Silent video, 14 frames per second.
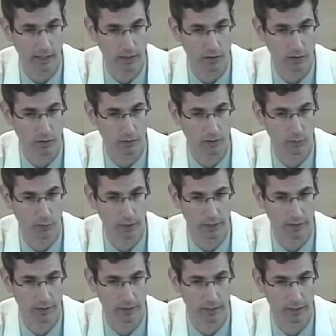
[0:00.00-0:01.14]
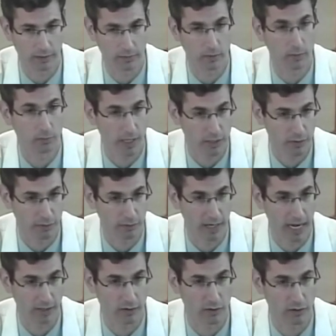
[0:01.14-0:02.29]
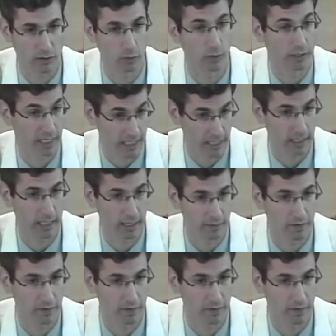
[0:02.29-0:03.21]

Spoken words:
certainly with compression fractures, we're taking care of